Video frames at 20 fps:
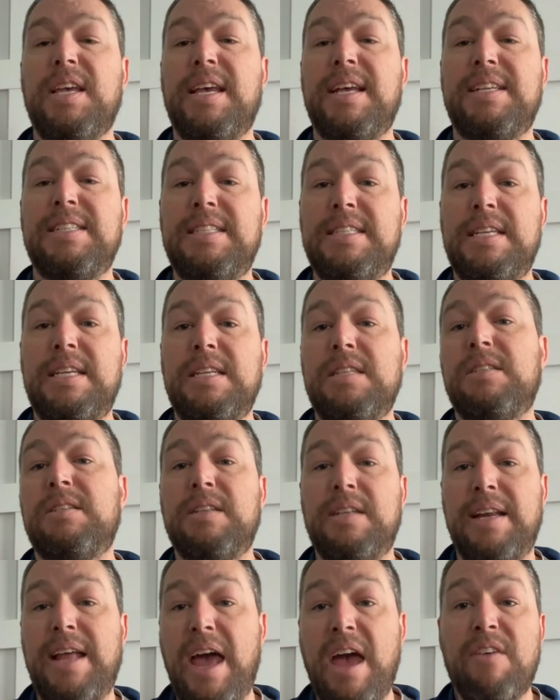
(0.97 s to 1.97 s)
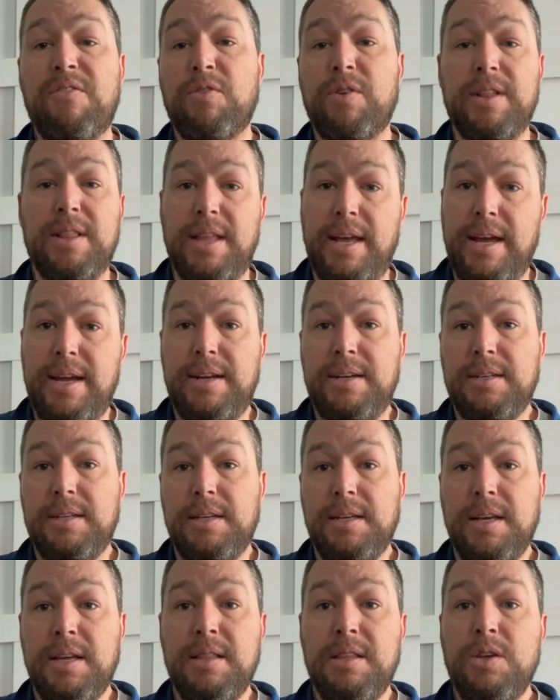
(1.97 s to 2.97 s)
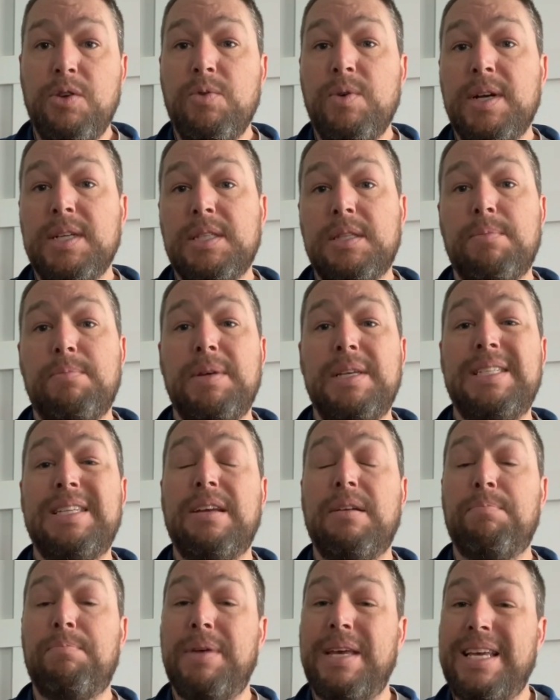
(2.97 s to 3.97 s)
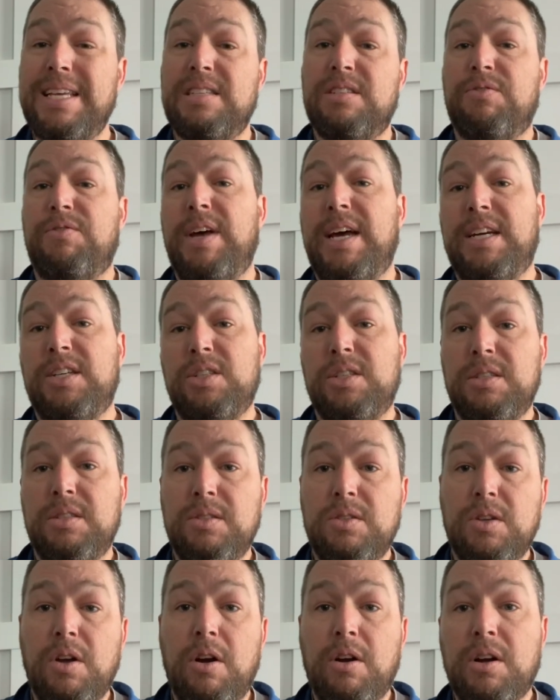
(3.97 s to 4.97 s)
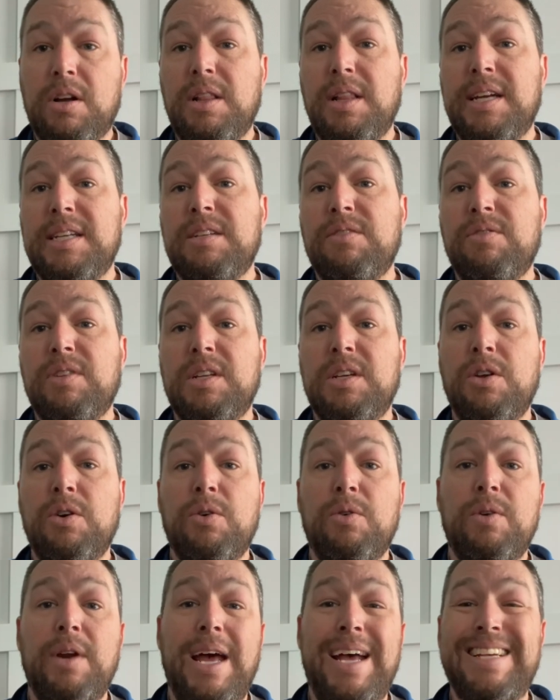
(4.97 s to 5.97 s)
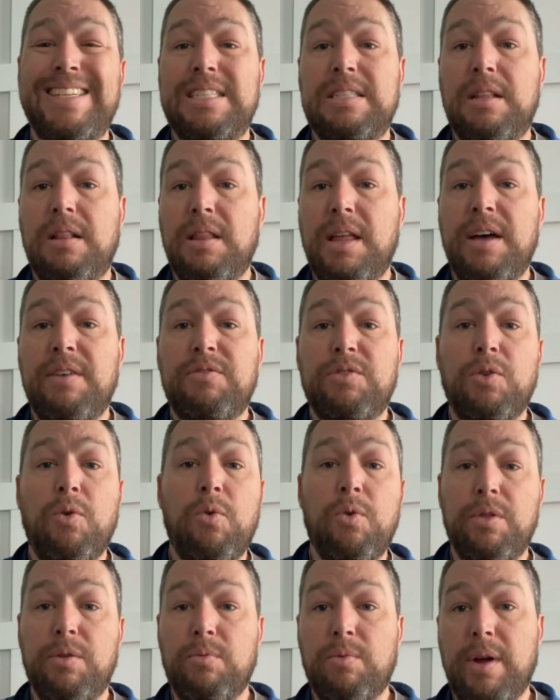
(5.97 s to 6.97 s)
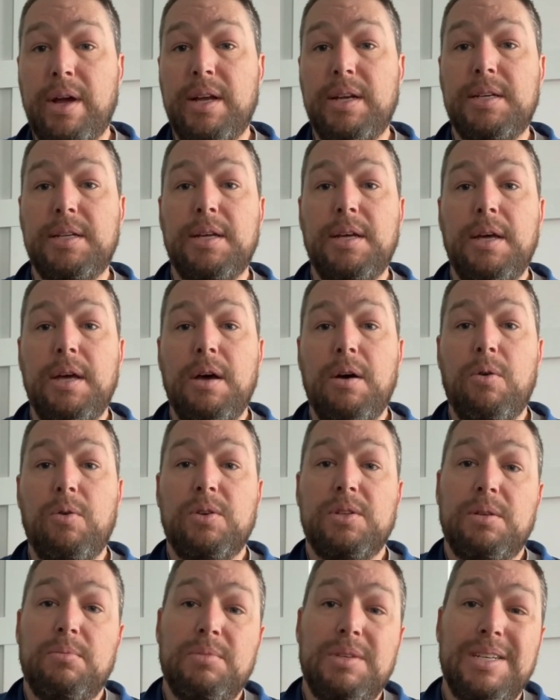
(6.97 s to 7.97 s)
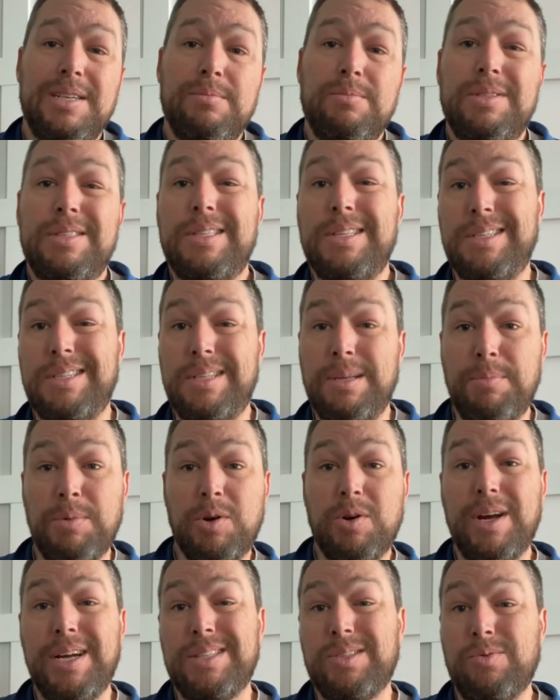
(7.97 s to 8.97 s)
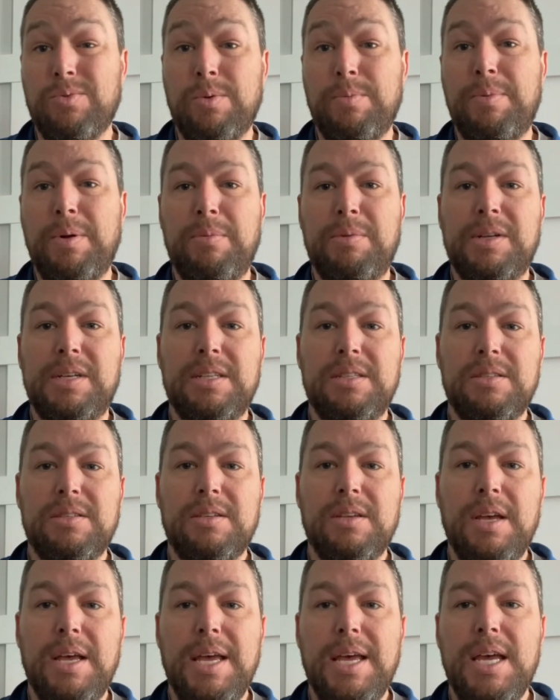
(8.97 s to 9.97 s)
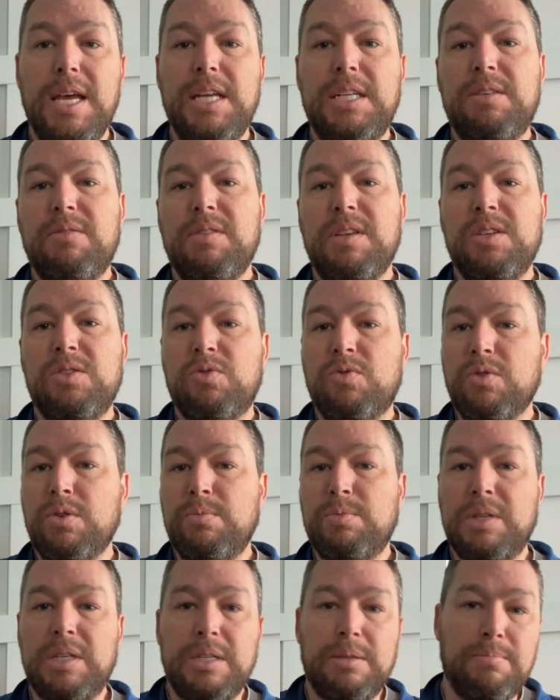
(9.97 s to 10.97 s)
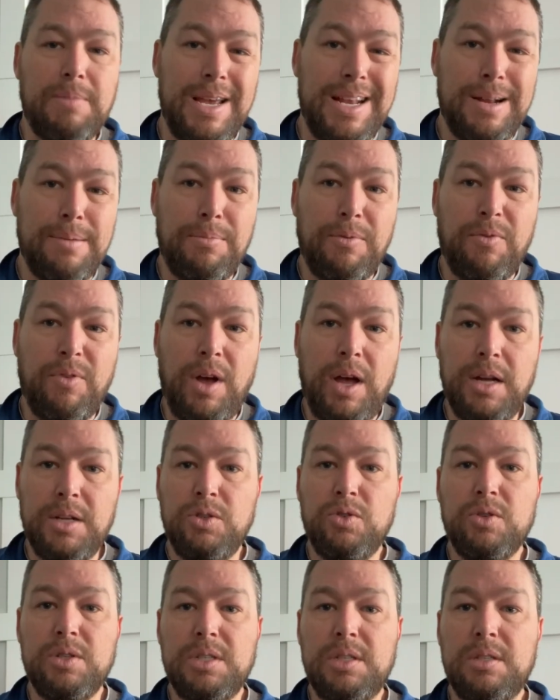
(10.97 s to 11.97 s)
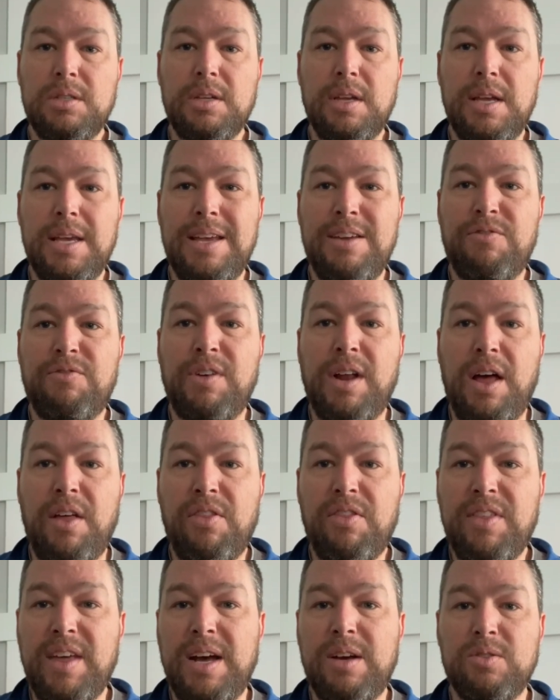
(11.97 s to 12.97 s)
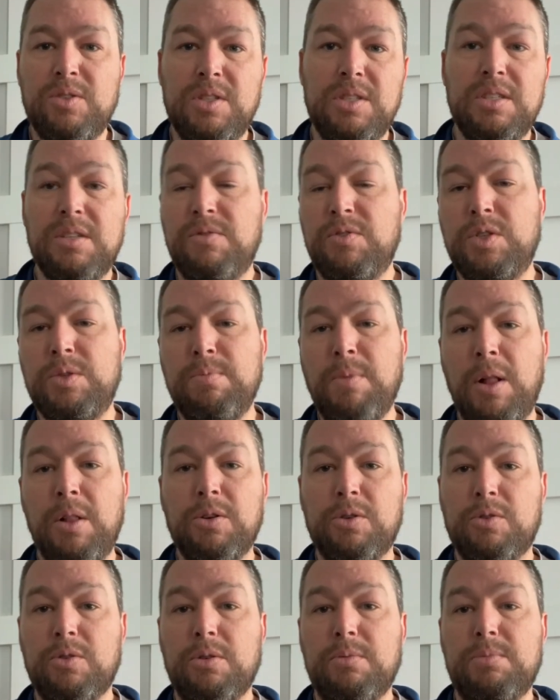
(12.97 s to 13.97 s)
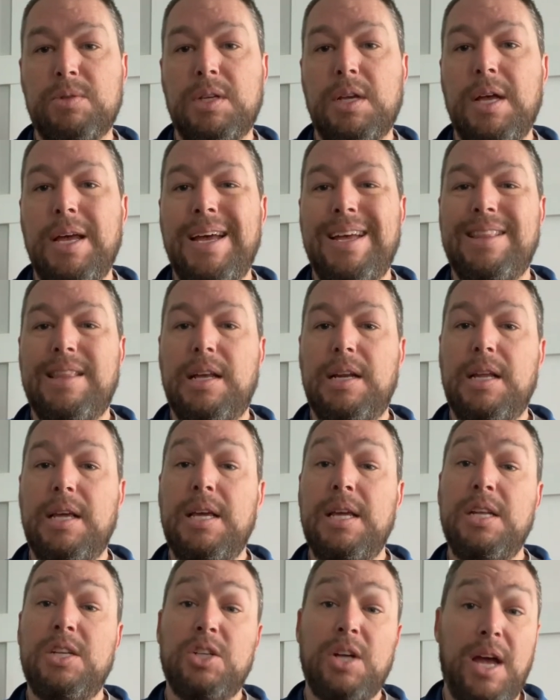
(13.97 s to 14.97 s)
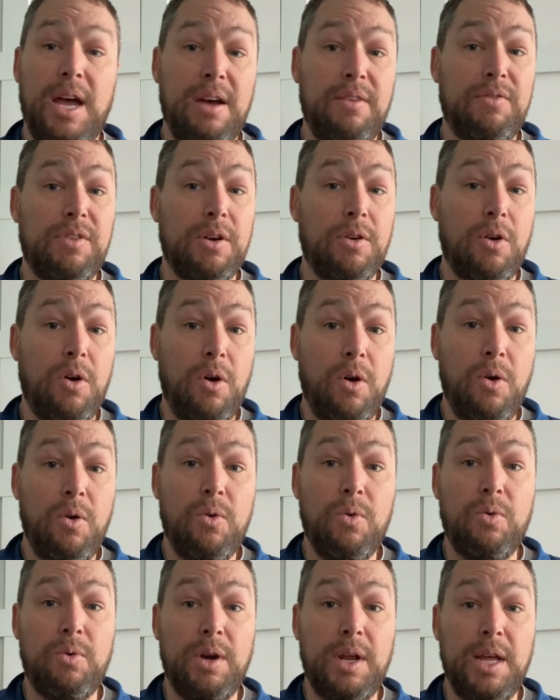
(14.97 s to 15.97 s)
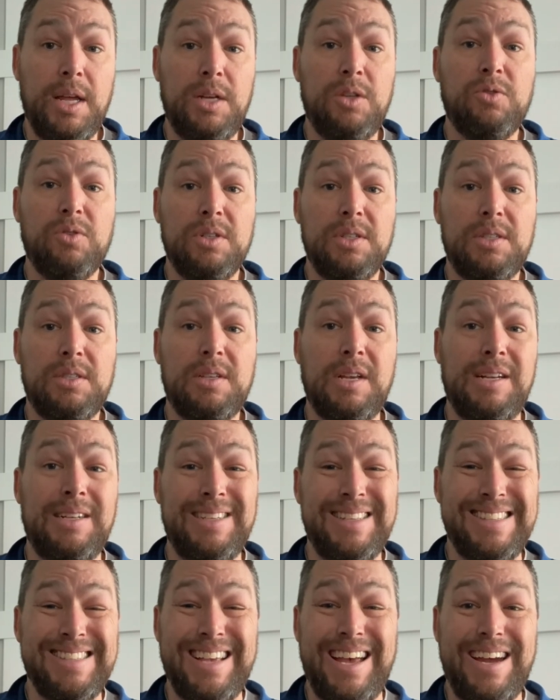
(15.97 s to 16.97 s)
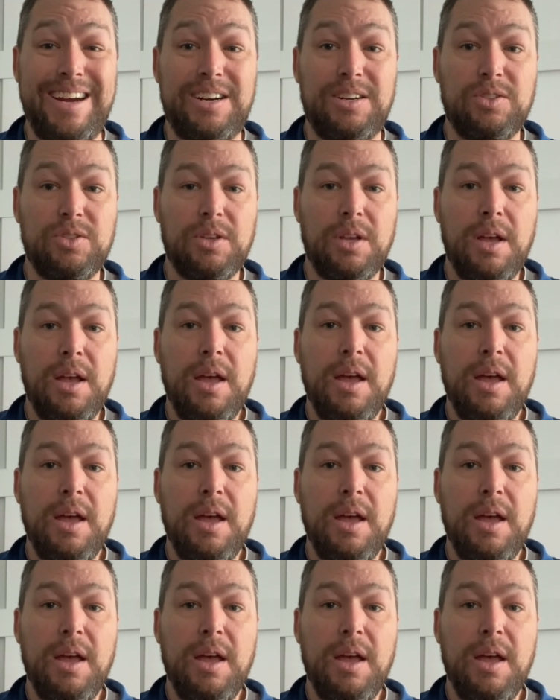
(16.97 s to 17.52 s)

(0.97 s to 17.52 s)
exist in every land. In the US, the biggest factions are collectively known as the left or the right, or sometimes the Democrats or Republicans. Each of these groups is made up of hundreds, if not thousands, of smaller groups that each have their own interests and desires.